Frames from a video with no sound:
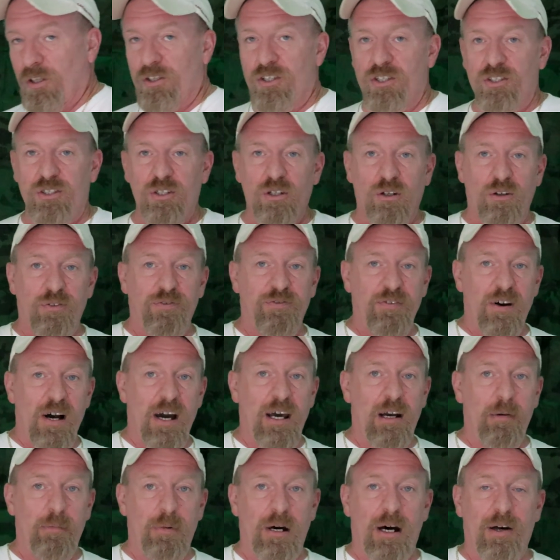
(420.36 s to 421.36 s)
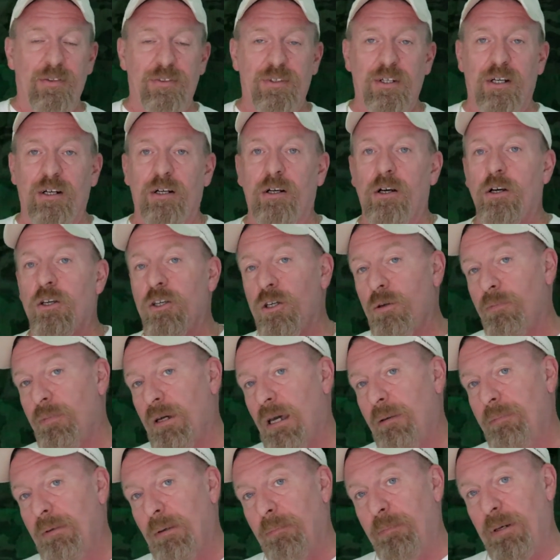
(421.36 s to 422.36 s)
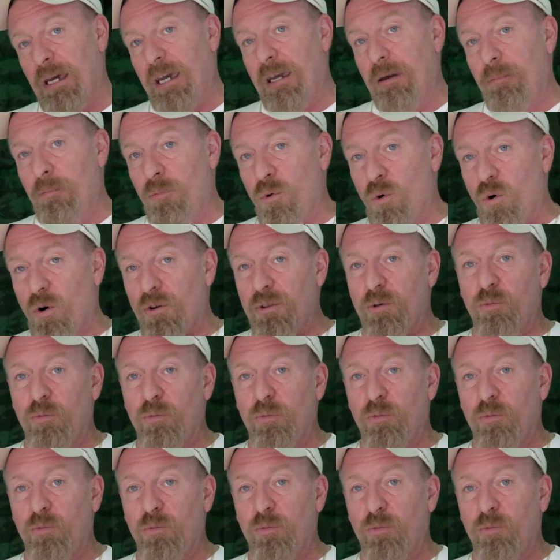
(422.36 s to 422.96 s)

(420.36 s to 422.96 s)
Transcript: can still find them out there. You may be paying more